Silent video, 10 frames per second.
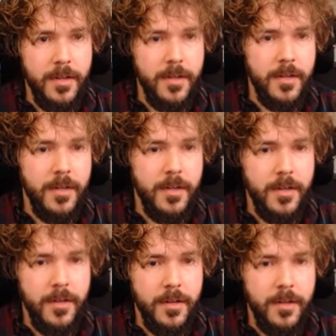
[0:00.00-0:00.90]

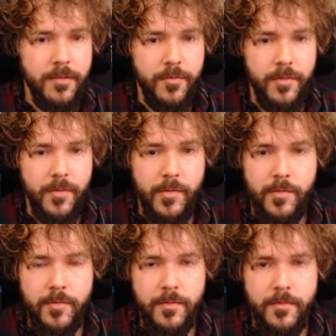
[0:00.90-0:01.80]
[no speech]